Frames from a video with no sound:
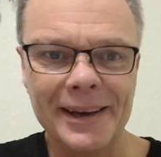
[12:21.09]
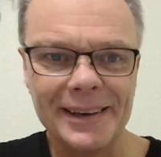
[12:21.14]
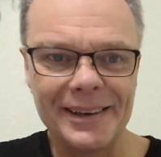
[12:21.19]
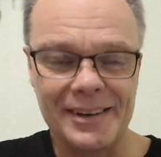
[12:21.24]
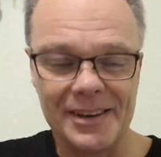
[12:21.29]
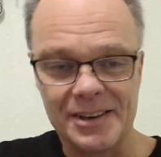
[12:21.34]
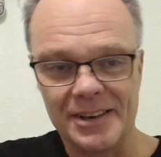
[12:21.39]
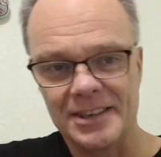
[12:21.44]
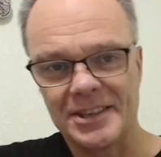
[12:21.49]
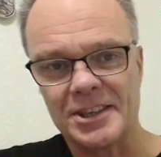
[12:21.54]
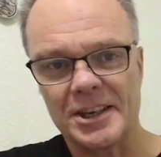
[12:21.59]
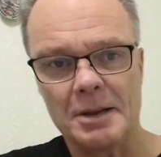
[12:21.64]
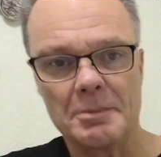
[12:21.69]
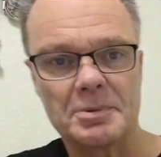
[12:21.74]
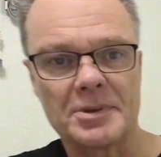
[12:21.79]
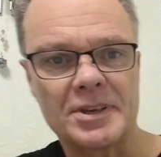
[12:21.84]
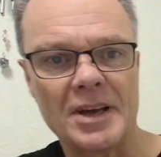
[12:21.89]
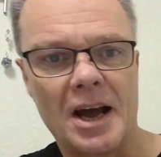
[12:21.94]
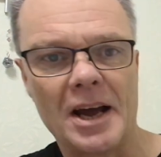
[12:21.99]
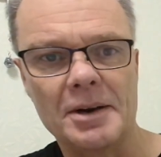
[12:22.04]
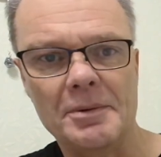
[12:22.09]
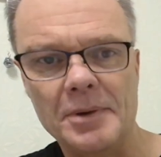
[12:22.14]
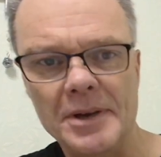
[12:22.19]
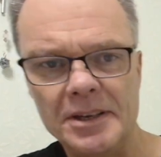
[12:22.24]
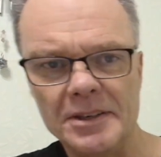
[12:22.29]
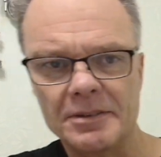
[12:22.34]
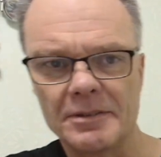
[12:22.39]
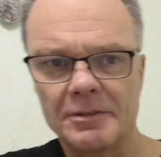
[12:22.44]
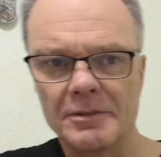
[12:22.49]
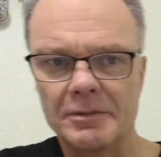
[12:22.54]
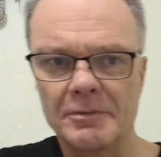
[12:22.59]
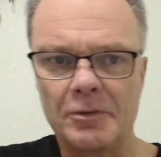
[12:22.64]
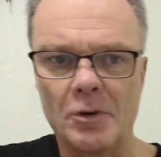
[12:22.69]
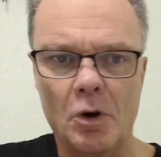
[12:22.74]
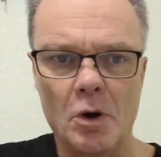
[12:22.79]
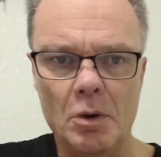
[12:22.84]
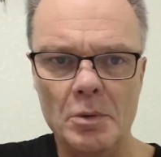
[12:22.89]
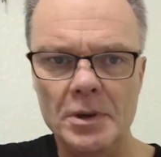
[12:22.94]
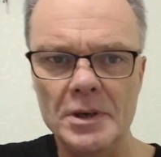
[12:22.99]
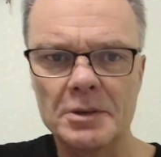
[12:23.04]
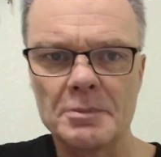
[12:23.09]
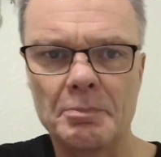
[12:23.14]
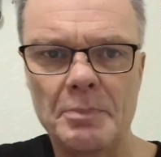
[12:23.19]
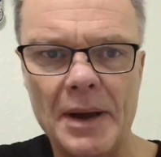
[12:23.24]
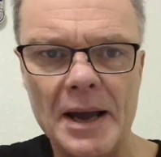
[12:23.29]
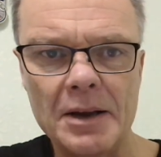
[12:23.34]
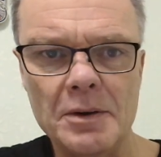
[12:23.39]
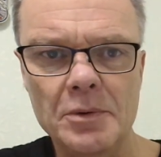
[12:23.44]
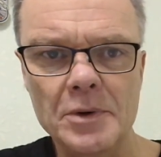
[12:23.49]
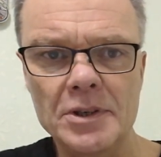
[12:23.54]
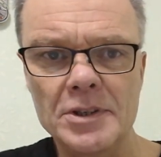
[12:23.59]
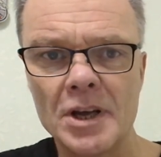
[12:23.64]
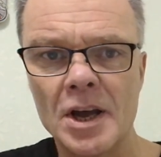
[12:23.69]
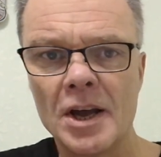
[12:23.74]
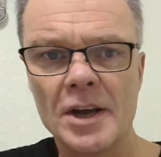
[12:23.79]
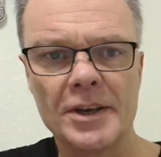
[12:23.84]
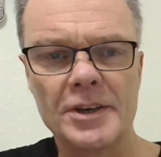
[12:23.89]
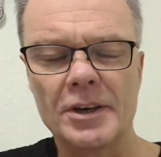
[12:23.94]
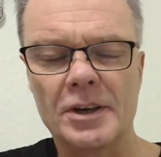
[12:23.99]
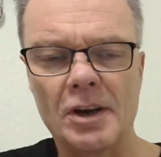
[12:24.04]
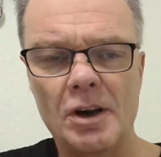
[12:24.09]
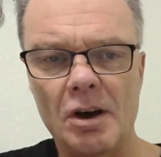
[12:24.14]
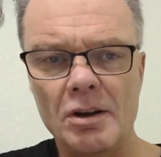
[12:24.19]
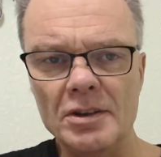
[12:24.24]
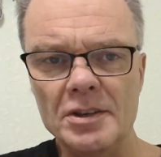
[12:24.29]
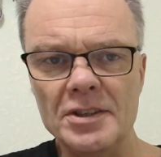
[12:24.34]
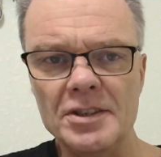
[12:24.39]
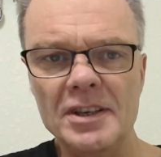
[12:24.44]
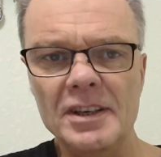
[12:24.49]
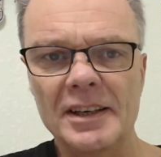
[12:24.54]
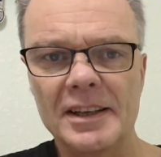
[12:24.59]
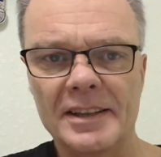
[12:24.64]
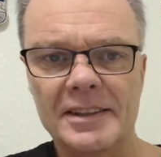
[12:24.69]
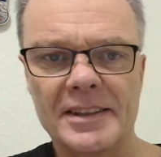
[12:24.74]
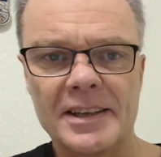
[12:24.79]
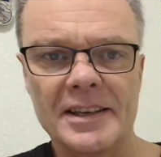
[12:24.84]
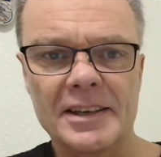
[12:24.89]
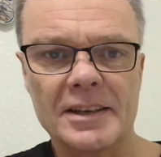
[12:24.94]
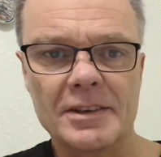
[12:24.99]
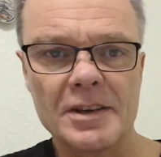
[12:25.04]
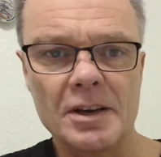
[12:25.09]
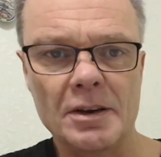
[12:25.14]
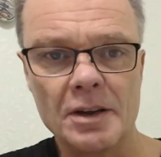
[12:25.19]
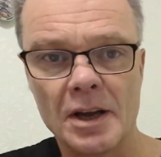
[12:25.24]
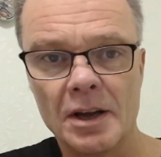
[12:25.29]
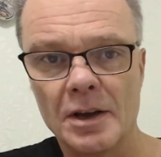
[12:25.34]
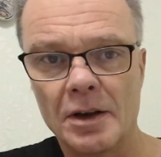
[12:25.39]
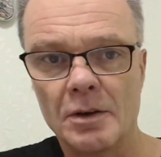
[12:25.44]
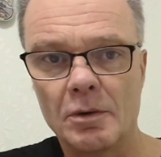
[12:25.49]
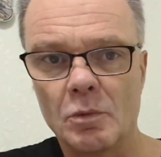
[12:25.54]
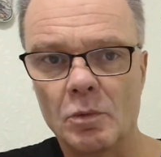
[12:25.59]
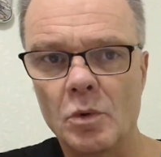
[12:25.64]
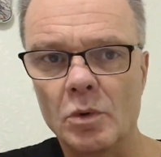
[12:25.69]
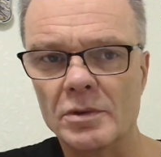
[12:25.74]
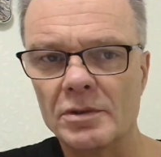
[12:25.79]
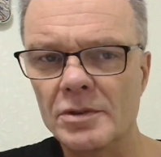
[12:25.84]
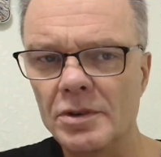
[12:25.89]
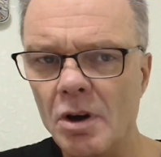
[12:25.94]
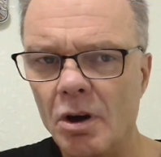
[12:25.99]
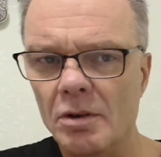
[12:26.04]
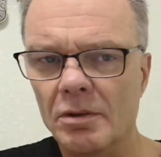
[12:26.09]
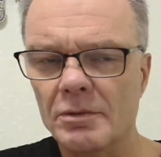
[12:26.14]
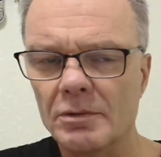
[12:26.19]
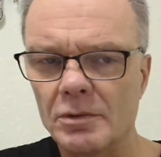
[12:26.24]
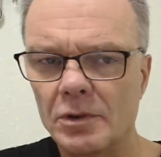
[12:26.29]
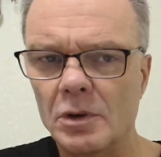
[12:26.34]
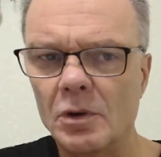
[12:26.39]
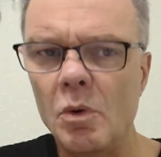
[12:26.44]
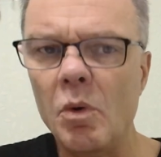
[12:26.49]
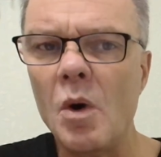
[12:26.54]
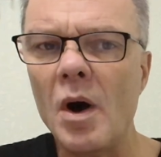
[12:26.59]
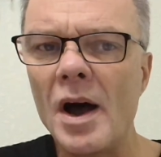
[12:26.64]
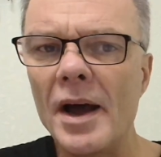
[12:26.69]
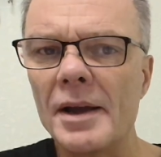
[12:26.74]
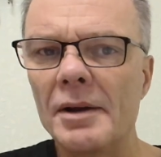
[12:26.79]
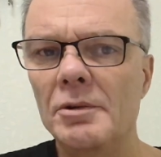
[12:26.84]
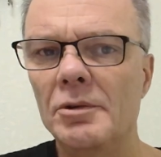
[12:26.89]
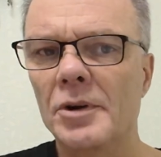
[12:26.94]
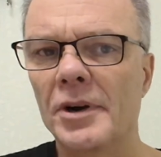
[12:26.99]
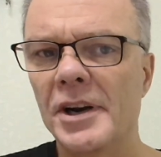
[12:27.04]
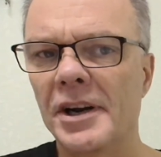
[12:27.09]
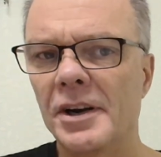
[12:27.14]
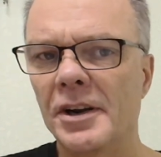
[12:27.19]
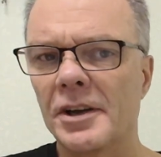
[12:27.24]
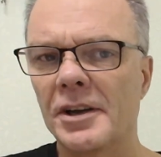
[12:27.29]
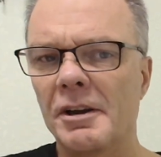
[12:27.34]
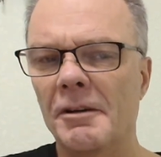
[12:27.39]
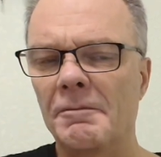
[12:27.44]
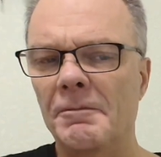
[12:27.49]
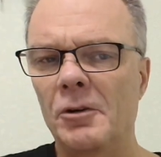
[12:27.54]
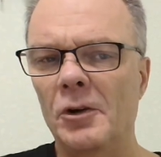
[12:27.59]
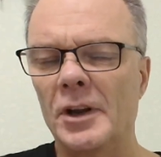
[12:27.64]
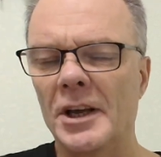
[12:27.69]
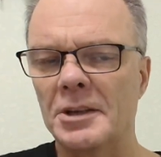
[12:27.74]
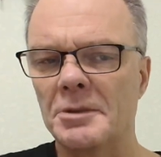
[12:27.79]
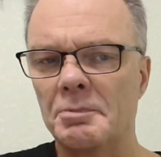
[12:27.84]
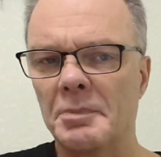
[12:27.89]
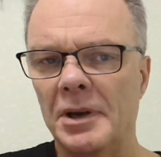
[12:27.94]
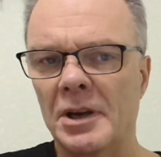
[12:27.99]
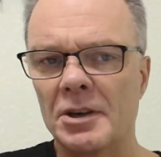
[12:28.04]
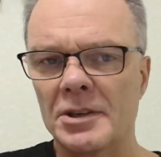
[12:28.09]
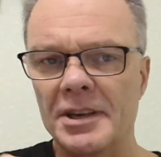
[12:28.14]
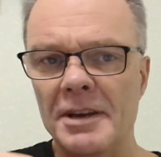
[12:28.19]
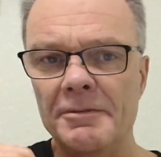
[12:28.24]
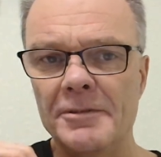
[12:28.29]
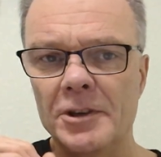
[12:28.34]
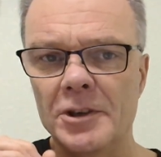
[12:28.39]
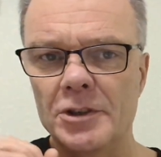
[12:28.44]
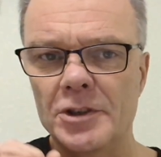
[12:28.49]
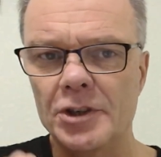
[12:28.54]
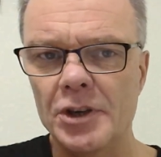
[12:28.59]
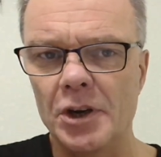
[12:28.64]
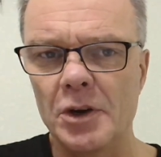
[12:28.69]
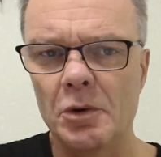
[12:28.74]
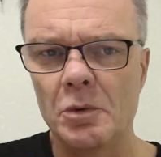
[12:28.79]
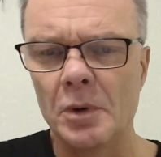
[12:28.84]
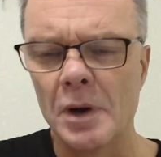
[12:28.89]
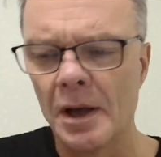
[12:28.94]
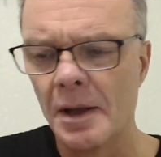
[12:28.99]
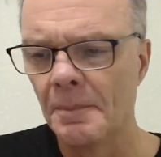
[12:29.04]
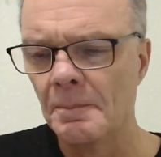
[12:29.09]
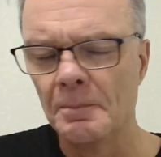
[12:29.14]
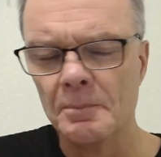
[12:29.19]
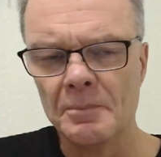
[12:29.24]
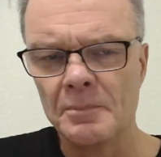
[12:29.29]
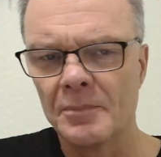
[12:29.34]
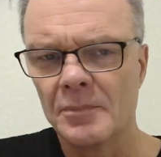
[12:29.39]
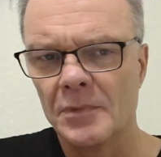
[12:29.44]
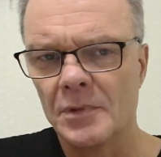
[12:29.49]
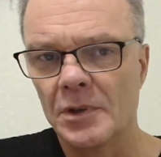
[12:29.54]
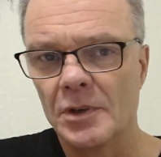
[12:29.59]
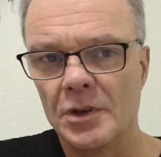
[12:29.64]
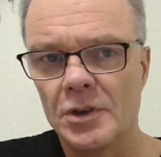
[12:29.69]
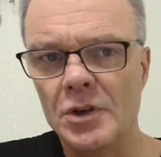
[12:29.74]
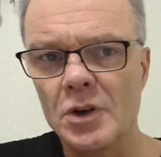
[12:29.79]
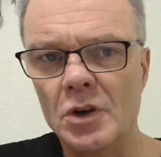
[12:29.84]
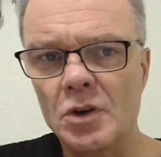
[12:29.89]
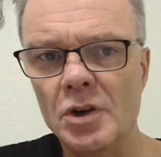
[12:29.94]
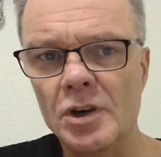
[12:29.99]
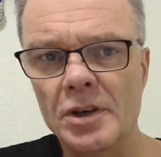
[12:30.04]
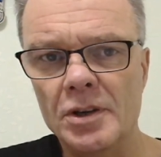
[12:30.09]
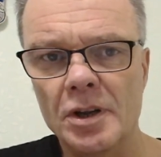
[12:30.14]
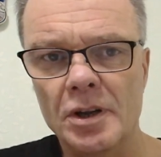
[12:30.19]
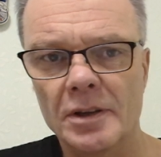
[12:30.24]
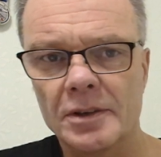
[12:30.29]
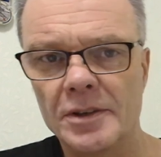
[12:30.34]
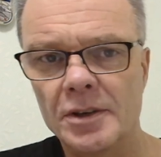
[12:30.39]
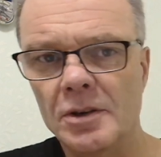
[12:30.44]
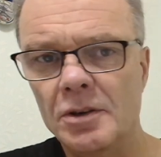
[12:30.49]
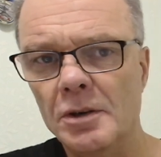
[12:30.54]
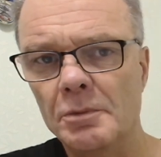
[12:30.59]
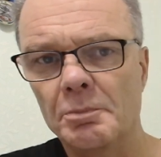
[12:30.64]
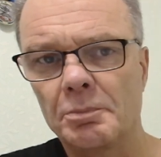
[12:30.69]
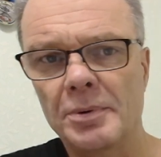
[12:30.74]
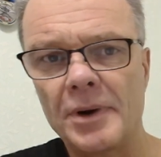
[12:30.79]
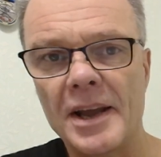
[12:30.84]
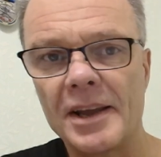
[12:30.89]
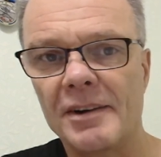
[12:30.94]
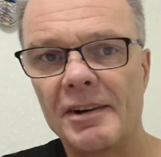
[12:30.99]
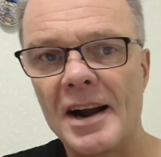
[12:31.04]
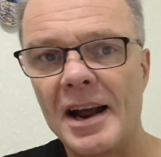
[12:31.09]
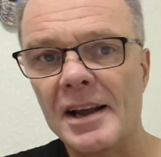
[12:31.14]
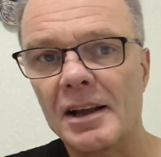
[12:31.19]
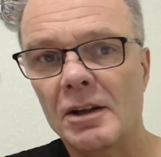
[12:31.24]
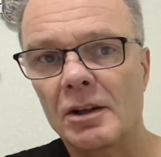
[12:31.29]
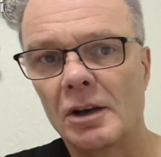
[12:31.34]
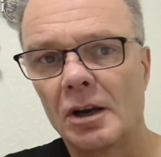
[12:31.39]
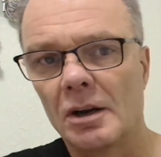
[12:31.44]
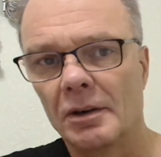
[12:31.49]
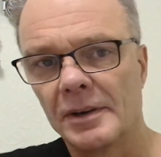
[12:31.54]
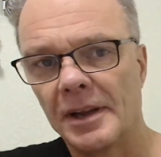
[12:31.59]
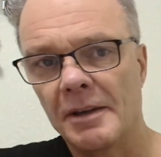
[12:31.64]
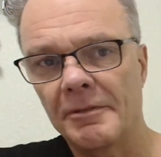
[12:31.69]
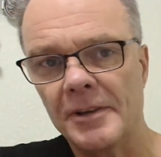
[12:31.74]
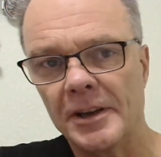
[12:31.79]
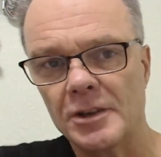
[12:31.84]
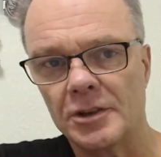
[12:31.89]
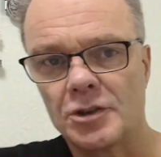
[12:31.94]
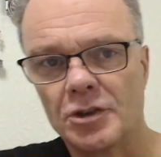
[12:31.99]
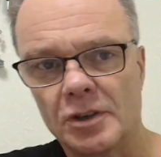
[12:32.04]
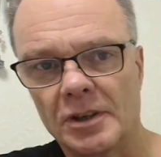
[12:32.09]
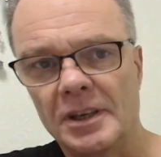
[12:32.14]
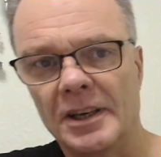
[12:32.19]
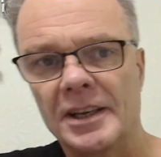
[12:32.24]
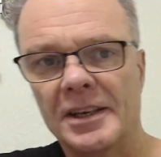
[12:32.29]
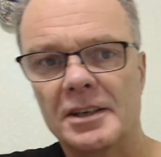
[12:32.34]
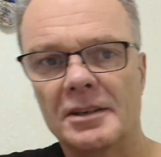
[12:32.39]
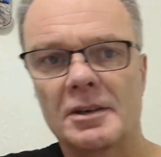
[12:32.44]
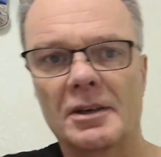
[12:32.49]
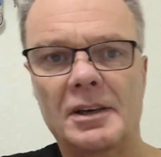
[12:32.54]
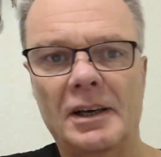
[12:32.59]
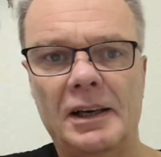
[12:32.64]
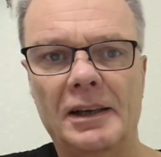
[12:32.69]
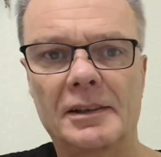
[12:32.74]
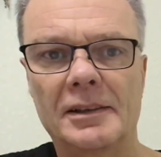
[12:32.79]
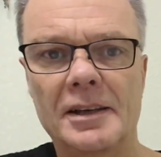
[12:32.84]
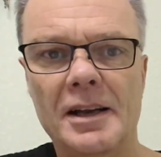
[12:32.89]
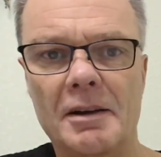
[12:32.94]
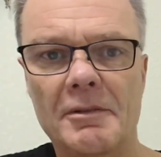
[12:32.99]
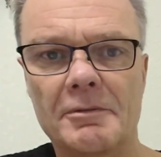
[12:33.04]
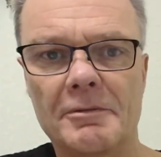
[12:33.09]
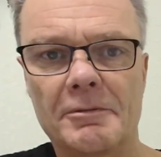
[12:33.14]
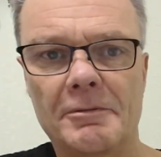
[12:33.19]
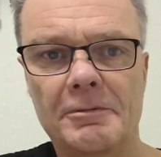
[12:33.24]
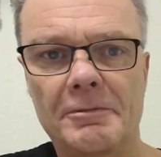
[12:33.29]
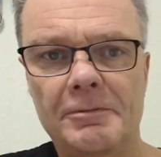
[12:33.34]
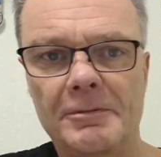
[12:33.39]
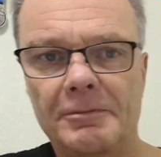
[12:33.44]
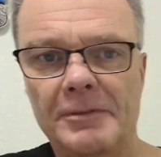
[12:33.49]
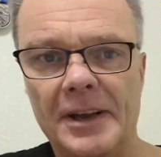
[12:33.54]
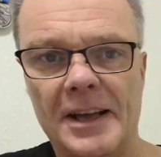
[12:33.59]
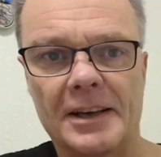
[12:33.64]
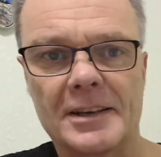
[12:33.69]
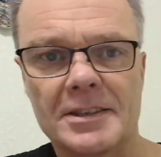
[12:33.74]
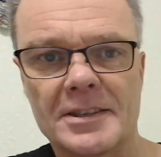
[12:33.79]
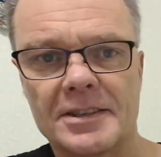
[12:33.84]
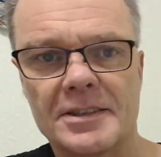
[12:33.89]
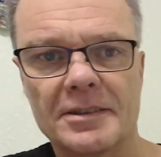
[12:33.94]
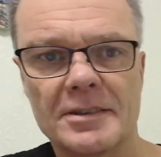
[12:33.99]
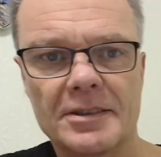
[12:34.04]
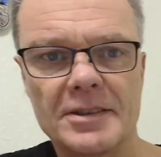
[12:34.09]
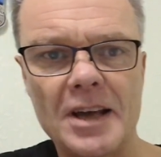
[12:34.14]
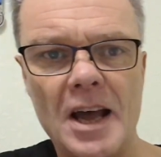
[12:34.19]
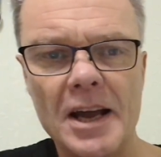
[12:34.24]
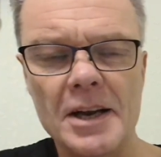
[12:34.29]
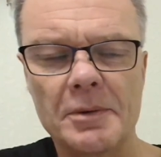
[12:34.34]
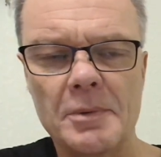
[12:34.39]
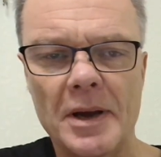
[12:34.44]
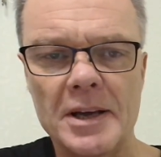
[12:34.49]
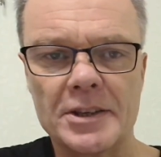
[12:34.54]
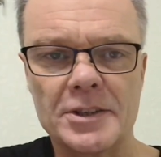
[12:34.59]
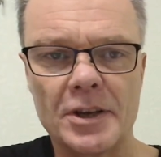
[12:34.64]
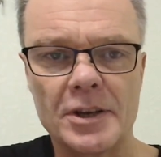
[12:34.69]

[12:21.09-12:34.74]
Are you going to slip sideways, forwards, backwards? You constantly think not quite running at your fullest, because if you do, you could break your ankle on if it suddenly flicks sideways.